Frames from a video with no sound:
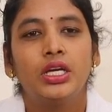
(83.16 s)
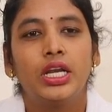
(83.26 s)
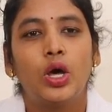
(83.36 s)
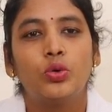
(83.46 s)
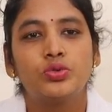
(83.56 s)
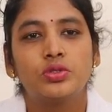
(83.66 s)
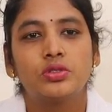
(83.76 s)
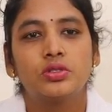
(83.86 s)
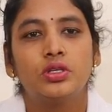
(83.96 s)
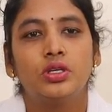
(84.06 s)

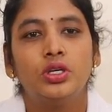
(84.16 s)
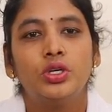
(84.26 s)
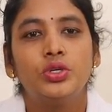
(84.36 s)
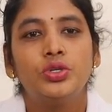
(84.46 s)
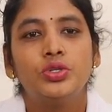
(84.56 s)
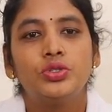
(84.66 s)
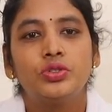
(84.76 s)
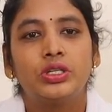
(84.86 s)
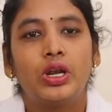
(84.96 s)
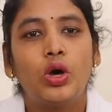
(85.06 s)
Gloves.
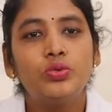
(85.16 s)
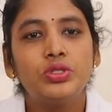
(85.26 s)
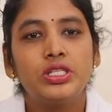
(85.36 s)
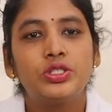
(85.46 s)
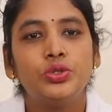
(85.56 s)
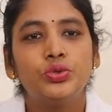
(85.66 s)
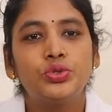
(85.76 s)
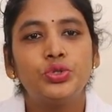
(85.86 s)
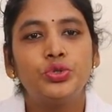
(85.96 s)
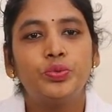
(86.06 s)
So gloves is
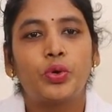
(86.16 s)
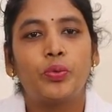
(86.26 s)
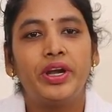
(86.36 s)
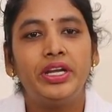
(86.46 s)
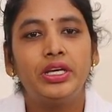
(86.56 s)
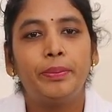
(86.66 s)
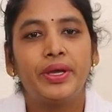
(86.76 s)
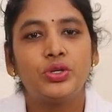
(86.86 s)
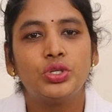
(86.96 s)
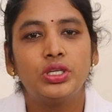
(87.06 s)
used to providing a
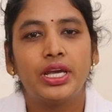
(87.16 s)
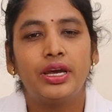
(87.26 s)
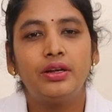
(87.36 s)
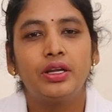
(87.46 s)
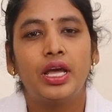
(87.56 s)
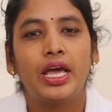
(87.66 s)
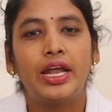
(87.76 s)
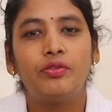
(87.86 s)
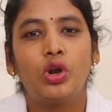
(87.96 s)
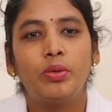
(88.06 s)
patient care,
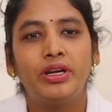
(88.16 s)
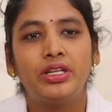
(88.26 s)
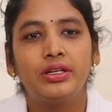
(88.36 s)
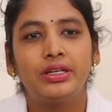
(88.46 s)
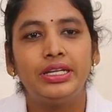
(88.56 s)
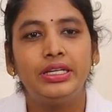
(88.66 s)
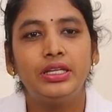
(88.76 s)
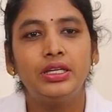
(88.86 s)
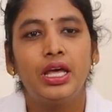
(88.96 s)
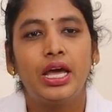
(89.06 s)
environmental
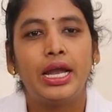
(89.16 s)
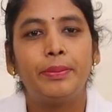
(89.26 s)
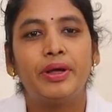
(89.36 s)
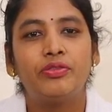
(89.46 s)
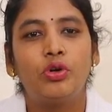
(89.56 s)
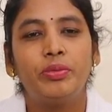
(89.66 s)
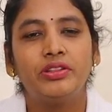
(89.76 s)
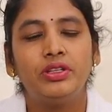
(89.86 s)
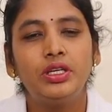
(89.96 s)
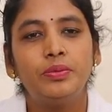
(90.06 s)
cleaning and
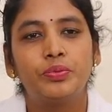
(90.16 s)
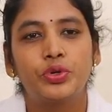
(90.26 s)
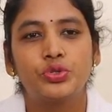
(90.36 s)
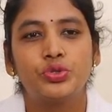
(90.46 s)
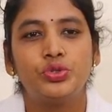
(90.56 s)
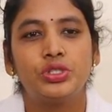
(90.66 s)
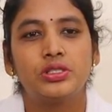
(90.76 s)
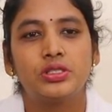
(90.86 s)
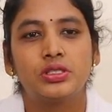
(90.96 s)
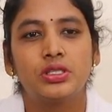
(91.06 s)
performing the
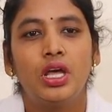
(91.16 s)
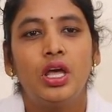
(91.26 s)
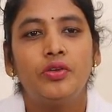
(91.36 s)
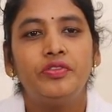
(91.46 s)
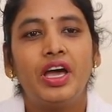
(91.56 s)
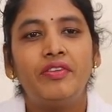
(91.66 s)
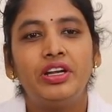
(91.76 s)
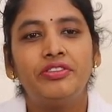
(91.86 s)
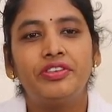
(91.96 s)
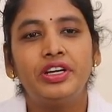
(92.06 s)
procedures. We
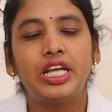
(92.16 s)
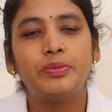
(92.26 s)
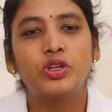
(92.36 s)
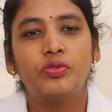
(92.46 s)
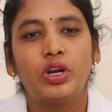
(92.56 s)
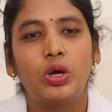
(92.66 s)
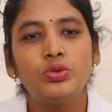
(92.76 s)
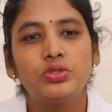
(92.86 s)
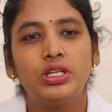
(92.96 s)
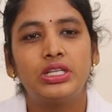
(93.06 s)
have different types of
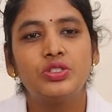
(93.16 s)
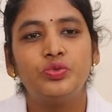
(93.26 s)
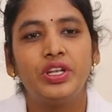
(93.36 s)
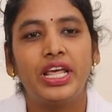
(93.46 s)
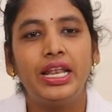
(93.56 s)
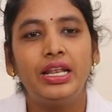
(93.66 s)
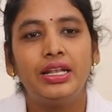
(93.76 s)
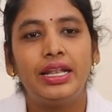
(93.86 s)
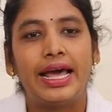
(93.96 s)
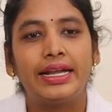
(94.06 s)
gloves, that is vinyl,
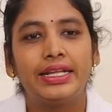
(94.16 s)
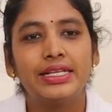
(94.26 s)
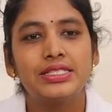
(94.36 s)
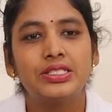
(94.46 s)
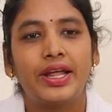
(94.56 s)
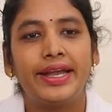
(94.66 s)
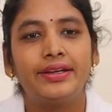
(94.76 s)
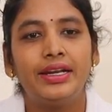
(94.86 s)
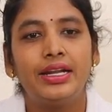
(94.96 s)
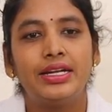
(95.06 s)
latex,
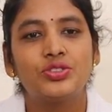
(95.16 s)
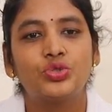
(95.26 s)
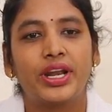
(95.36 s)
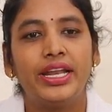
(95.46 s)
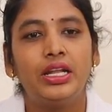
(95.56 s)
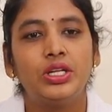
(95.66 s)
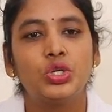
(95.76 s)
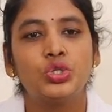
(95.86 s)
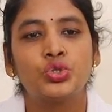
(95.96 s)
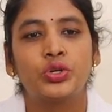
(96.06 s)
nitrile and sterile and
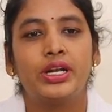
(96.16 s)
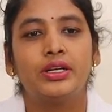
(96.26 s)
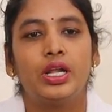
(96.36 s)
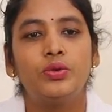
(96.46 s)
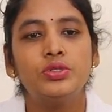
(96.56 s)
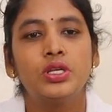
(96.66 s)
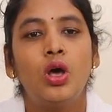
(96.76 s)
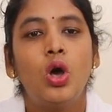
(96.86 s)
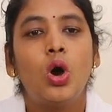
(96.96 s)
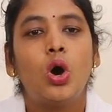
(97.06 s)
non-sterile gloves.
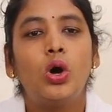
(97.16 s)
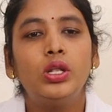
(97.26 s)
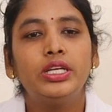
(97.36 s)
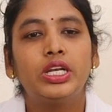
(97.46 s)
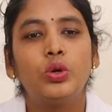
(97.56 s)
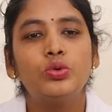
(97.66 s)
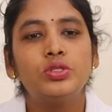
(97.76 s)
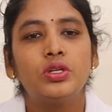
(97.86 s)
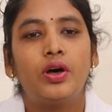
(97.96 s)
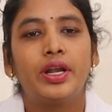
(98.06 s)
All the
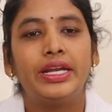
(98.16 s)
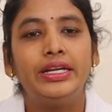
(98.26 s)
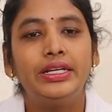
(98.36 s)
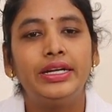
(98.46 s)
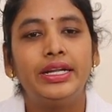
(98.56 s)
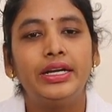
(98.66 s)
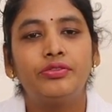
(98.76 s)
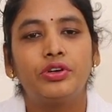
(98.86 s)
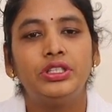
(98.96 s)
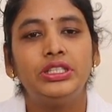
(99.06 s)
gloves are
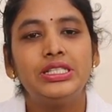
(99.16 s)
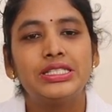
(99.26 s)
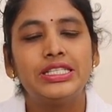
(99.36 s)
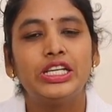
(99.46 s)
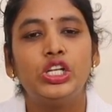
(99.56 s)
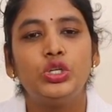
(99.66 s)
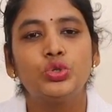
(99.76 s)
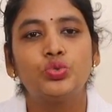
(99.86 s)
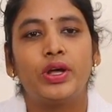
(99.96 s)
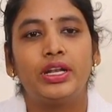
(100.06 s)
intended for the single
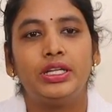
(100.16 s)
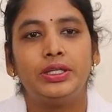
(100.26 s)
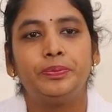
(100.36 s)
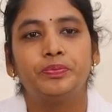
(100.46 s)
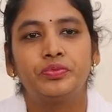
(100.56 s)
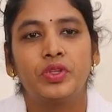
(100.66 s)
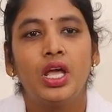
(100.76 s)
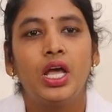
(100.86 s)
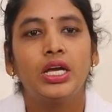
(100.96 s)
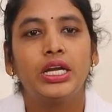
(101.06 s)
use only.
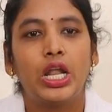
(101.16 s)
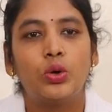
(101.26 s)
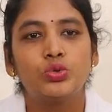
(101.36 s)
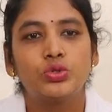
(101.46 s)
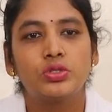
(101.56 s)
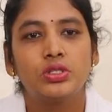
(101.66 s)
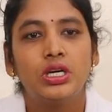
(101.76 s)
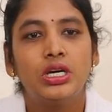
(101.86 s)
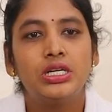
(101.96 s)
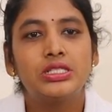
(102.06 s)
Gloves.
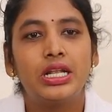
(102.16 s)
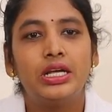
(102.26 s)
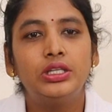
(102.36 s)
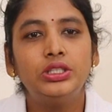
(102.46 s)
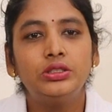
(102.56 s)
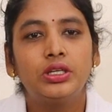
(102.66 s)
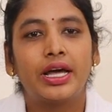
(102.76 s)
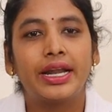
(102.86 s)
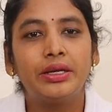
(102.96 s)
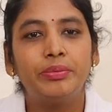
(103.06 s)
It's a learned
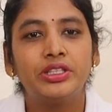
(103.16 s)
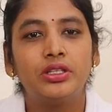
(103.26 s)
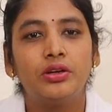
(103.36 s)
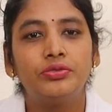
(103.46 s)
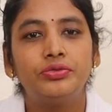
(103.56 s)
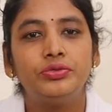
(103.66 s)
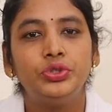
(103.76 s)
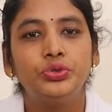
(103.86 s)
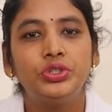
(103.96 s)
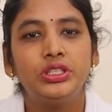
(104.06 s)
correct method of
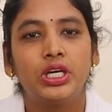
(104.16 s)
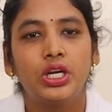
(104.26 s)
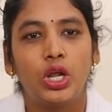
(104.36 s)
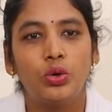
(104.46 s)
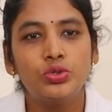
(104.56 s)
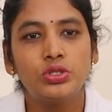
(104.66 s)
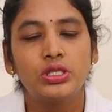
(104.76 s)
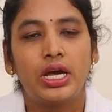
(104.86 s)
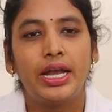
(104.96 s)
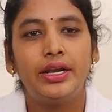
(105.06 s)
using the gloves
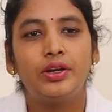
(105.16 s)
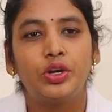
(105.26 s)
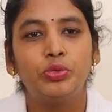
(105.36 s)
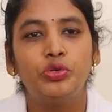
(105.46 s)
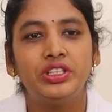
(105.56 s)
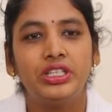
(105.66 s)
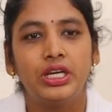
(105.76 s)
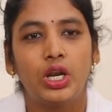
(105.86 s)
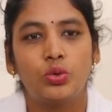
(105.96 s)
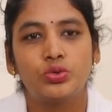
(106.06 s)
and removing the
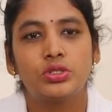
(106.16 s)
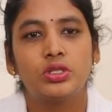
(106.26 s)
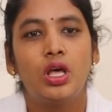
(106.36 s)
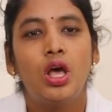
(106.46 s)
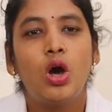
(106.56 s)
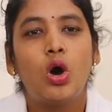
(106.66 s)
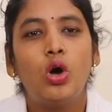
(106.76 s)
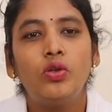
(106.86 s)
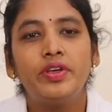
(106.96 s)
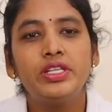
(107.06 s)
gloves.
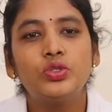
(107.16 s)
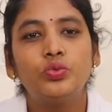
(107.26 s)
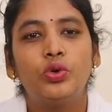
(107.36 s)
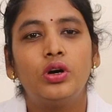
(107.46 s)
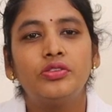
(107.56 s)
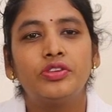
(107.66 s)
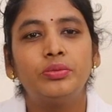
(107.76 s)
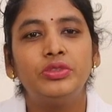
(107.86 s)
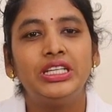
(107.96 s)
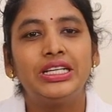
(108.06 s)
Always walk
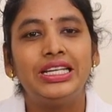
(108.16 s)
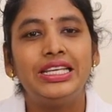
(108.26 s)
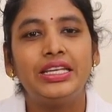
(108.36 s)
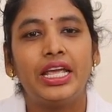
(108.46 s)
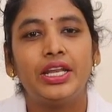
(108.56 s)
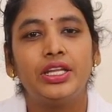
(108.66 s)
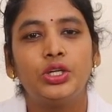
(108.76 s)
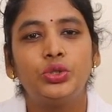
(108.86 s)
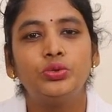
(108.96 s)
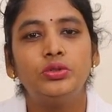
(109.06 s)
from the clean
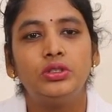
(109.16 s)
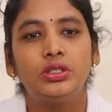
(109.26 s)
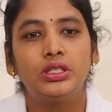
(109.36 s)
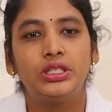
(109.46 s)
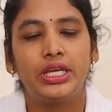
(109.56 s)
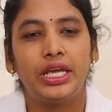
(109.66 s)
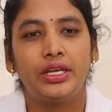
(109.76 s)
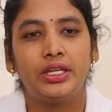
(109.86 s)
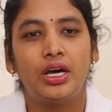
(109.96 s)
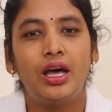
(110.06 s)
area to dirty
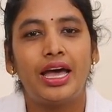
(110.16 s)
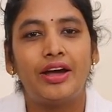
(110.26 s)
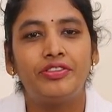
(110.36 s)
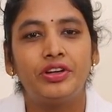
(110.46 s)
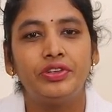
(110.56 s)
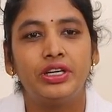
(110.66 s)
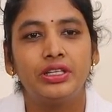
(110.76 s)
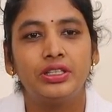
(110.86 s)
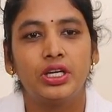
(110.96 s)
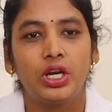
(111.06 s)
area after
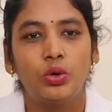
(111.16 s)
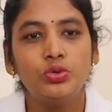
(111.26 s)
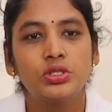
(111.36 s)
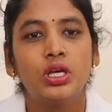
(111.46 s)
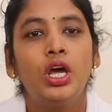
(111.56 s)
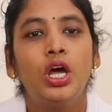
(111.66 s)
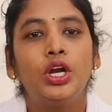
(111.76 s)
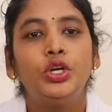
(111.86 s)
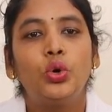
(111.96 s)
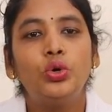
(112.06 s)
wearing the gloves.
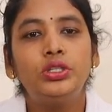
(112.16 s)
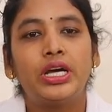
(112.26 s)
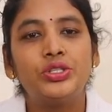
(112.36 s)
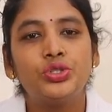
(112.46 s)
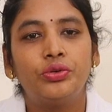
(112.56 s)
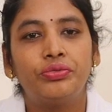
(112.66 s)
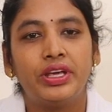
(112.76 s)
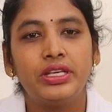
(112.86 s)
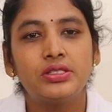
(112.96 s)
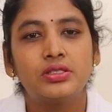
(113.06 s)
Don't touch your
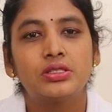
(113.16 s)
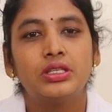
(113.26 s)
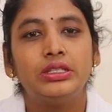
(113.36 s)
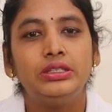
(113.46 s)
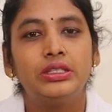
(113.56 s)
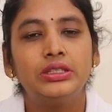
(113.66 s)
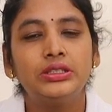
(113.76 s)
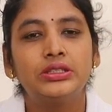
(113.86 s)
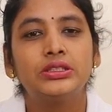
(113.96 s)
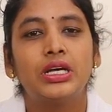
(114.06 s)
face,
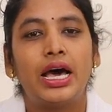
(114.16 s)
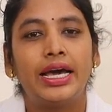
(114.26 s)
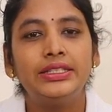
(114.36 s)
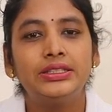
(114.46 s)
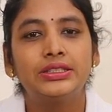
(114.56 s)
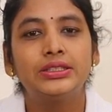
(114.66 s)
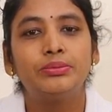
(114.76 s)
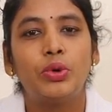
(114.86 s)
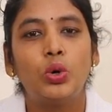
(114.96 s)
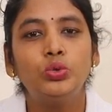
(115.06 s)
ears, eyes,
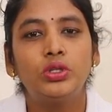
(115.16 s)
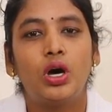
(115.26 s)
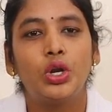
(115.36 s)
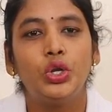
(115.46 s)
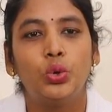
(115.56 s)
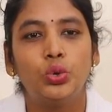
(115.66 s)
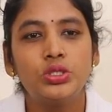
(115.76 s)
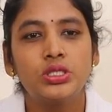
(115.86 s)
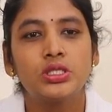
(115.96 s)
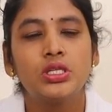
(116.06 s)
mouth or
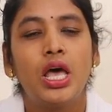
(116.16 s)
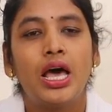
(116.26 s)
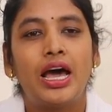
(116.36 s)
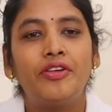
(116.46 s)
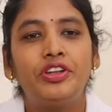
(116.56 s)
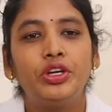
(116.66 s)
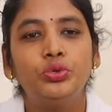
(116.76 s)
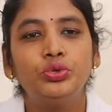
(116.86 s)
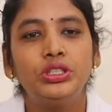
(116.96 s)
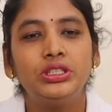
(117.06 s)
nose after
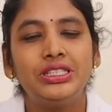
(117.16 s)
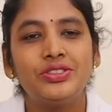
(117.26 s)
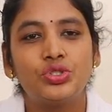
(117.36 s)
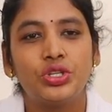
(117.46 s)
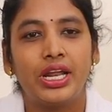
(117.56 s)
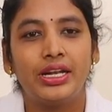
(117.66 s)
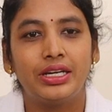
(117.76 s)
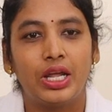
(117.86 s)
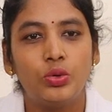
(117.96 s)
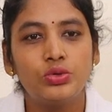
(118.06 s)
using the sterile
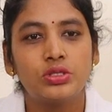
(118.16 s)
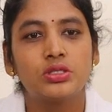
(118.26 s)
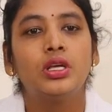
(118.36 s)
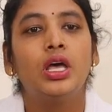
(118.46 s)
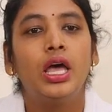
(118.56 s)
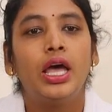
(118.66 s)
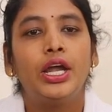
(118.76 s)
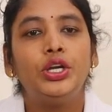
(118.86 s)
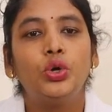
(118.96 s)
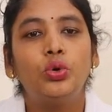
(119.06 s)
gloves,
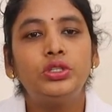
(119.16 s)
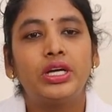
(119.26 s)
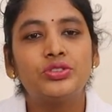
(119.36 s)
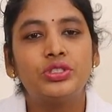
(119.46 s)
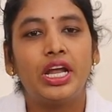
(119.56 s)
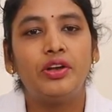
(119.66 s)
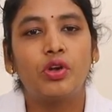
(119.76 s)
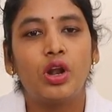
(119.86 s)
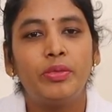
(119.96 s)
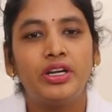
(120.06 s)
and don't touch the
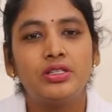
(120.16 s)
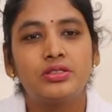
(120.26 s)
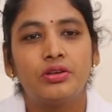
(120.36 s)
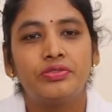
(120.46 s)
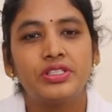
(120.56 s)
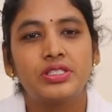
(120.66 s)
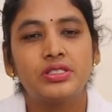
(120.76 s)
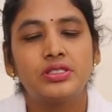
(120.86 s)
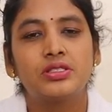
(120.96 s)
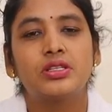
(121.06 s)
environmental
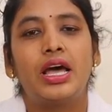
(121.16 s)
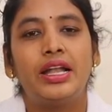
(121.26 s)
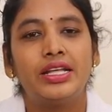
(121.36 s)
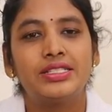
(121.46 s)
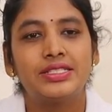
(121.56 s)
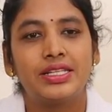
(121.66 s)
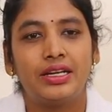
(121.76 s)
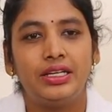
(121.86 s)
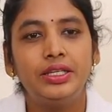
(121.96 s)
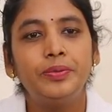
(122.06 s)
surfaces
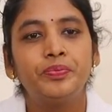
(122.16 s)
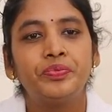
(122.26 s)
unnecessarily.